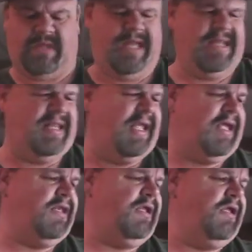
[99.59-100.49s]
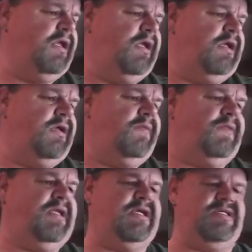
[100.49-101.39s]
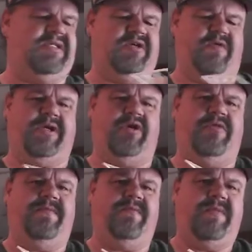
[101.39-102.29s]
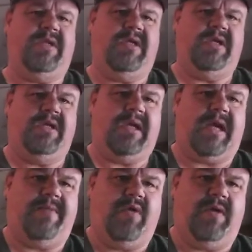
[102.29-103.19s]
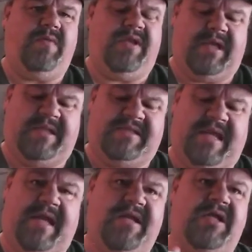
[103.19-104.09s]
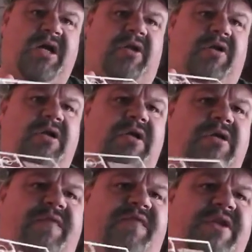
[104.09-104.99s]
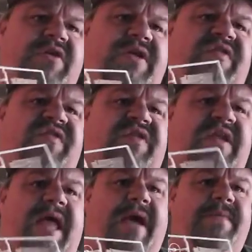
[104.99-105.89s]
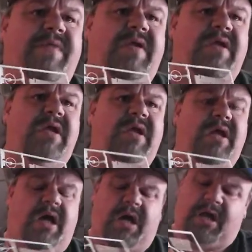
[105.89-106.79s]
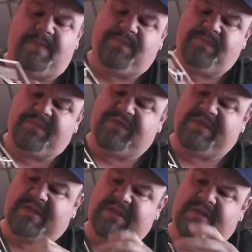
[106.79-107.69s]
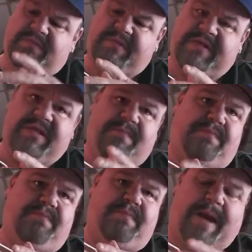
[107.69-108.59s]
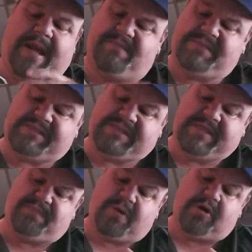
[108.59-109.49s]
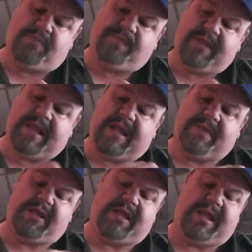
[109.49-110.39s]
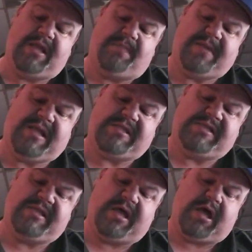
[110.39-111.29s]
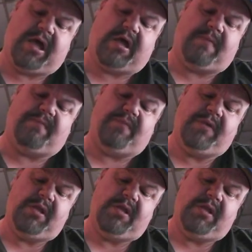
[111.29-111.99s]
and then the interior, I'm going with a tan color. Hopefully you can see that. Did the bottom seat part, and I'm gonna end up painting the